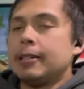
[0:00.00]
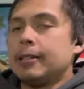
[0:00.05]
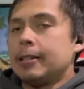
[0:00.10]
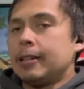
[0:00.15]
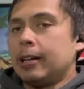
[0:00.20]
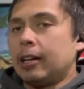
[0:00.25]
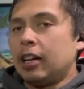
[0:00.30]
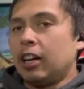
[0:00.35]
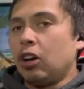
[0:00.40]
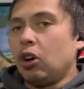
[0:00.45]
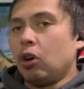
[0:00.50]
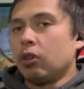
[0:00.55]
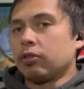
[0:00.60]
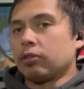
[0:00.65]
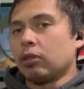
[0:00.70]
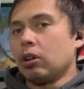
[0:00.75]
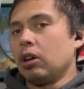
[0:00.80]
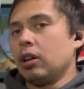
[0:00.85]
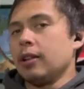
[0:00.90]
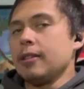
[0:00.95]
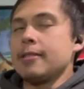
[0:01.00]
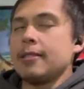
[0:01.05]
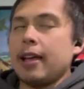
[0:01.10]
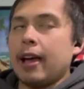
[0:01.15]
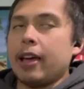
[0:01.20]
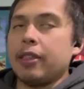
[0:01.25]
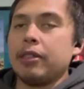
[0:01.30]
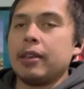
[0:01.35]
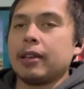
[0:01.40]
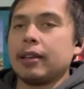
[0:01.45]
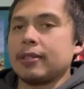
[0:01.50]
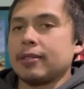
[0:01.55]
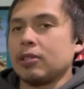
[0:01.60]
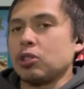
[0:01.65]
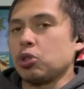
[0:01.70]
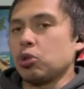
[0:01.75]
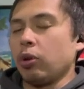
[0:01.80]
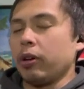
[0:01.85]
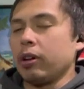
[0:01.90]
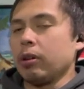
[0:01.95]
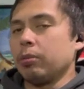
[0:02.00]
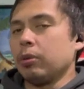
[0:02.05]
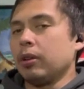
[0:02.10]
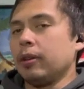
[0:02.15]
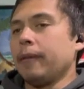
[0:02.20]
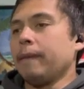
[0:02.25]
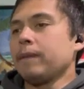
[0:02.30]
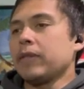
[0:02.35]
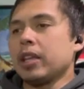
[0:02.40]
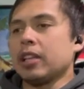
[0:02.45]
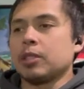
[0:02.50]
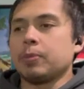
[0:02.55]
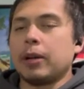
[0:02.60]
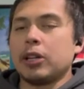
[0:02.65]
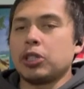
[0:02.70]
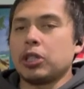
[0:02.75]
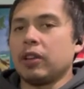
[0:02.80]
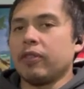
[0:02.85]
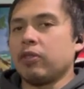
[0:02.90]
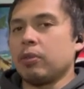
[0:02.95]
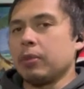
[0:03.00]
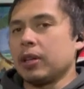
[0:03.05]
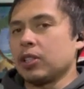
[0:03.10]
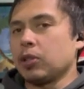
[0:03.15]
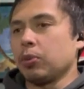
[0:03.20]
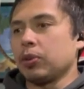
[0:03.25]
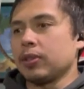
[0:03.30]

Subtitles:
Overall, I think it's enjoyable, especially if you mix it with